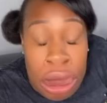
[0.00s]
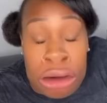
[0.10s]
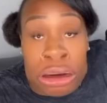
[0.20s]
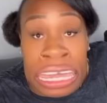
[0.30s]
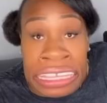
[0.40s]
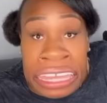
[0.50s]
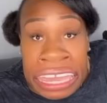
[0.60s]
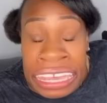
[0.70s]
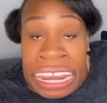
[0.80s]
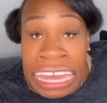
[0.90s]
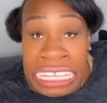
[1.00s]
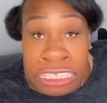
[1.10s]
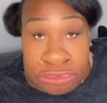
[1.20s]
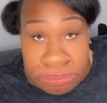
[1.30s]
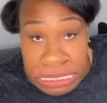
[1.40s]
Oh, and I
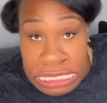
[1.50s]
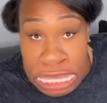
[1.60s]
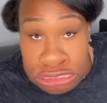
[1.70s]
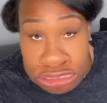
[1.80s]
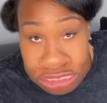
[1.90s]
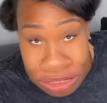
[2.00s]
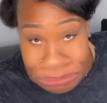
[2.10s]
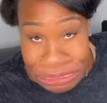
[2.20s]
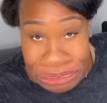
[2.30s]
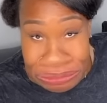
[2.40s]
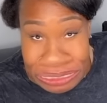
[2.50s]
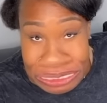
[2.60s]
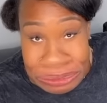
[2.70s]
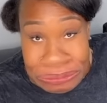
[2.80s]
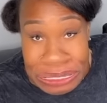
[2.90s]
even miss how stubborn he was
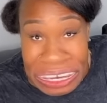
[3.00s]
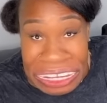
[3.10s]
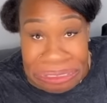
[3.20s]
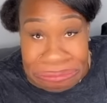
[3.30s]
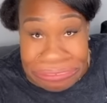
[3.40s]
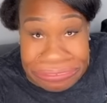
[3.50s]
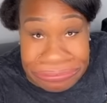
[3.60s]
sometimes.